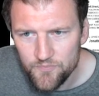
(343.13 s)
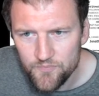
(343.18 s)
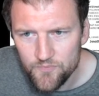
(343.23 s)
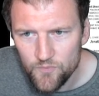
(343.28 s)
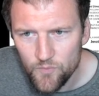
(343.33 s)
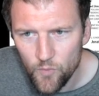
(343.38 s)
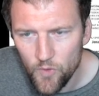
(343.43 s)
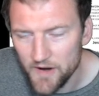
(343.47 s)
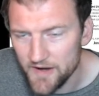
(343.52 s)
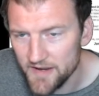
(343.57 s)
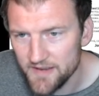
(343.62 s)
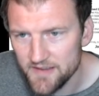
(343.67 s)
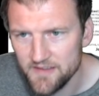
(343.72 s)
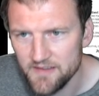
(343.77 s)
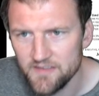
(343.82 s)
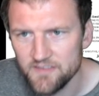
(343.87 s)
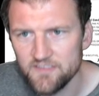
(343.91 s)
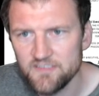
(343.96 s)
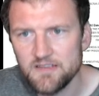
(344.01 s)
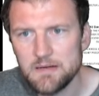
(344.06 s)
what it
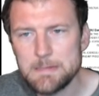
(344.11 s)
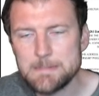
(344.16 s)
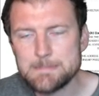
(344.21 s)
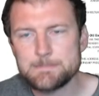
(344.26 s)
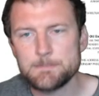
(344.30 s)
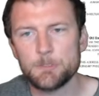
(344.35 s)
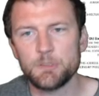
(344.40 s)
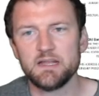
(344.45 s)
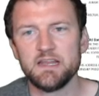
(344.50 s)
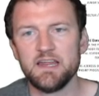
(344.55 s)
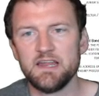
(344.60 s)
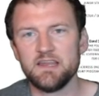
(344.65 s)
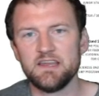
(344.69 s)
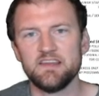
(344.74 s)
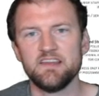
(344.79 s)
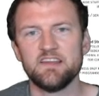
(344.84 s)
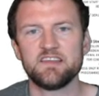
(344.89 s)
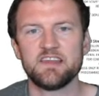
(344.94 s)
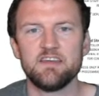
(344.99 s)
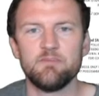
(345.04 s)
is. And it
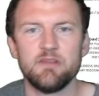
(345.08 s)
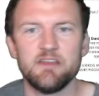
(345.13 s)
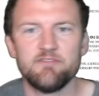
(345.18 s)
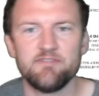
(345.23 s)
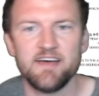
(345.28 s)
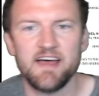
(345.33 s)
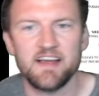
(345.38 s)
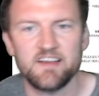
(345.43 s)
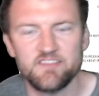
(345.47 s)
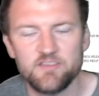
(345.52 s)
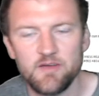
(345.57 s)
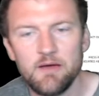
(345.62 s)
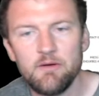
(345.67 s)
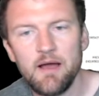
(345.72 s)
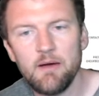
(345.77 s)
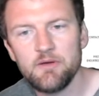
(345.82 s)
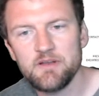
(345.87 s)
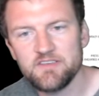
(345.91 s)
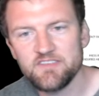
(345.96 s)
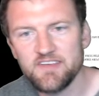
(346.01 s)
doesn't give any facts. So I
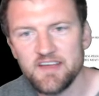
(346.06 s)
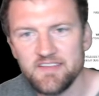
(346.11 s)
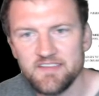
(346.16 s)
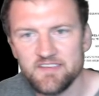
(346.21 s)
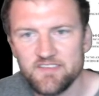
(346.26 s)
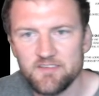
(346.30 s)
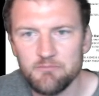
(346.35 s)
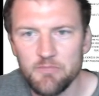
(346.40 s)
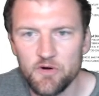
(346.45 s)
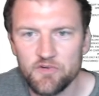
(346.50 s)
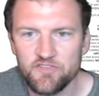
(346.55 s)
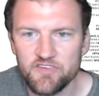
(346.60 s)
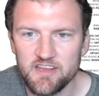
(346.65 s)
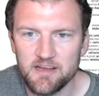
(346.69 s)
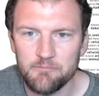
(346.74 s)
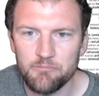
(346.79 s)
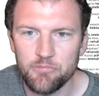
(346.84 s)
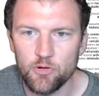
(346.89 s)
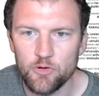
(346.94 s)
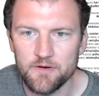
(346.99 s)
would say this is mostly a
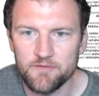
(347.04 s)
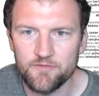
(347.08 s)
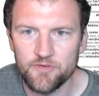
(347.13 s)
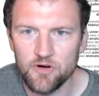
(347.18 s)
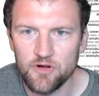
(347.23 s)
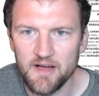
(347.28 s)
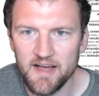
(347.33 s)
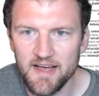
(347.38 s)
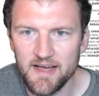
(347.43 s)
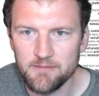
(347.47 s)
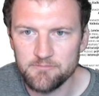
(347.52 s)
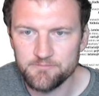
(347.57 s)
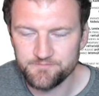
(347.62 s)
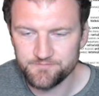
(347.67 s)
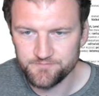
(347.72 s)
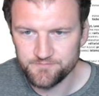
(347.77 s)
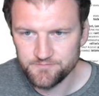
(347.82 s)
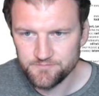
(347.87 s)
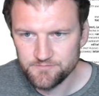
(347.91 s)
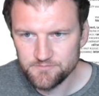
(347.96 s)
peripheral ad.
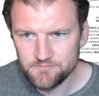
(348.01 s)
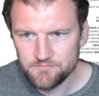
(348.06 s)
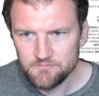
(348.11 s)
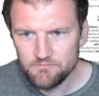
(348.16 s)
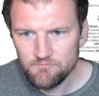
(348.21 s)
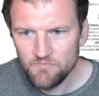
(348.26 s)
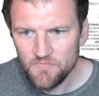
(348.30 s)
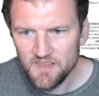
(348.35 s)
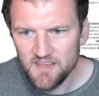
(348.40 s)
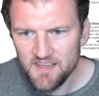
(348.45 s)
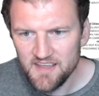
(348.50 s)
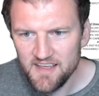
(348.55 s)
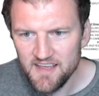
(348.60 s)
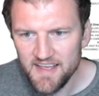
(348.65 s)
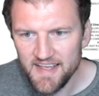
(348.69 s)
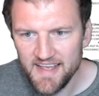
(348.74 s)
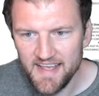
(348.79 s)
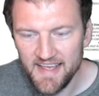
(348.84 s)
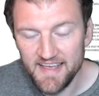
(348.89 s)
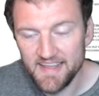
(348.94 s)

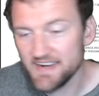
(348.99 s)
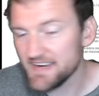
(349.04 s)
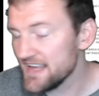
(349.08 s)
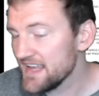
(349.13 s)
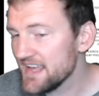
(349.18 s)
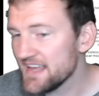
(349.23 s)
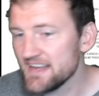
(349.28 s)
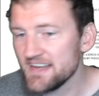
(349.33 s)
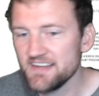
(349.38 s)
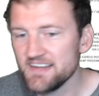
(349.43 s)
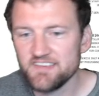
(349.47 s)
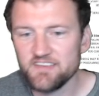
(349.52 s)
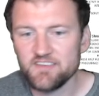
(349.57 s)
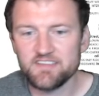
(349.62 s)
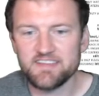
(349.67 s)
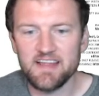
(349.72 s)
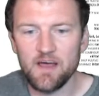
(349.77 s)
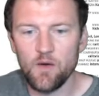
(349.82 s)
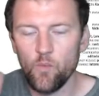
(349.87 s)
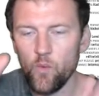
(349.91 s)
And again, it's using
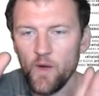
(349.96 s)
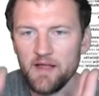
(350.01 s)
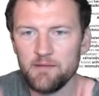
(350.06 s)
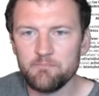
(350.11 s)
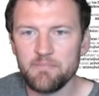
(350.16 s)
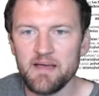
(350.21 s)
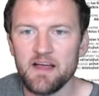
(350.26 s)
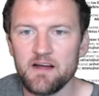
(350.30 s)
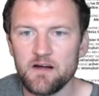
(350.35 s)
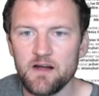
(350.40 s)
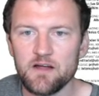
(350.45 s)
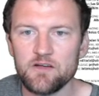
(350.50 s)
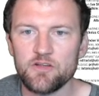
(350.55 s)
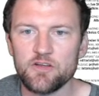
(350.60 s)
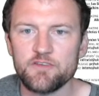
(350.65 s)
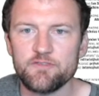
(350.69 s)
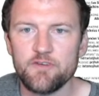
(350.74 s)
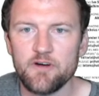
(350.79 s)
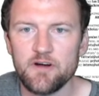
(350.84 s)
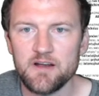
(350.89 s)
that white background,
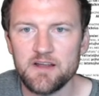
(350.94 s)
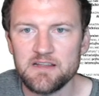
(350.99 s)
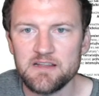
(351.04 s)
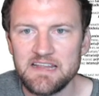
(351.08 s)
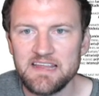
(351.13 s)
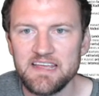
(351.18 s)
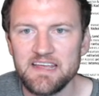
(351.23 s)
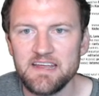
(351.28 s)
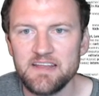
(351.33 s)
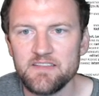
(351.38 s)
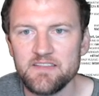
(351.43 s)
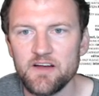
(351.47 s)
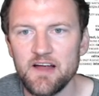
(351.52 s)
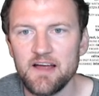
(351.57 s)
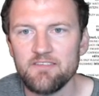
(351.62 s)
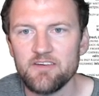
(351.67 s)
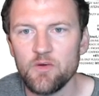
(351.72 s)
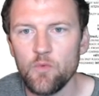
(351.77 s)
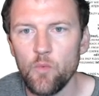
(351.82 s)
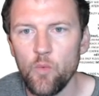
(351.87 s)
looks very clean. They're
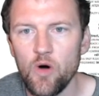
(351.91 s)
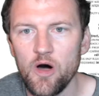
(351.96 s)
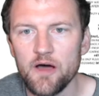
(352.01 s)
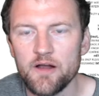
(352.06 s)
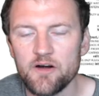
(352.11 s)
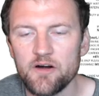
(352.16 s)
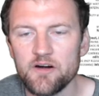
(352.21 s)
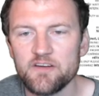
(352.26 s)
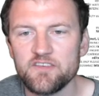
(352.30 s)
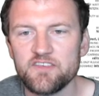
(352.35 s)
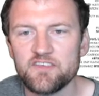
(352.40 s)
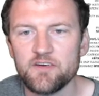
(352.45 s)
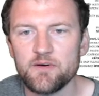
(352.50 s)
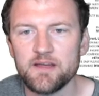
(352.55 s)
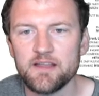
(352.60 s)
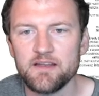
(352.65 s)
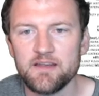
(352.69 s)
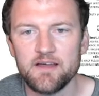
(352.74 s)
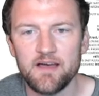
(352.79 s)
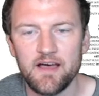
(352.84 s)
having water, so
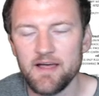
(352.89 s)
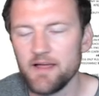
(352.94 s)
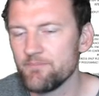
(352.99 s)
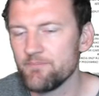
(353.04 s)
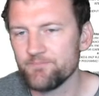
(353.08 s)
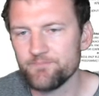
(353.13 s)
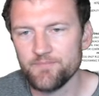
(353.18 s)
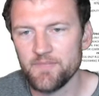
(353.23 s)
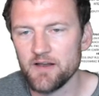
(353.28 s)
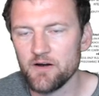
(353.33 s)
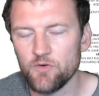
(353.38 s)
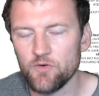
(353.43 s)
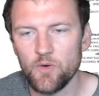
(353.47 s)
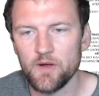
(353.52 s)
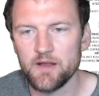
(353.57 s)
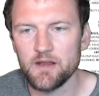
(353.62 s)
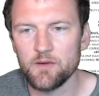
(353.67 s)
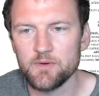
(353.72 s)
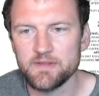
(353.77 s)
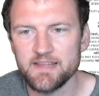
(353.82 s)
I don't
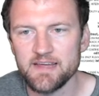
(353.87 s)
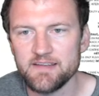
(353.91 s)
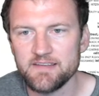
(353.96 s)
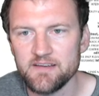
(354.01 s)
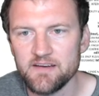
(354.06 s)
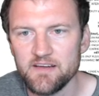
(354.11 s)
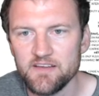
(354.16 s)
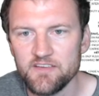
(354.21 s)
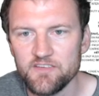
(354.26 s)
quite know what that does,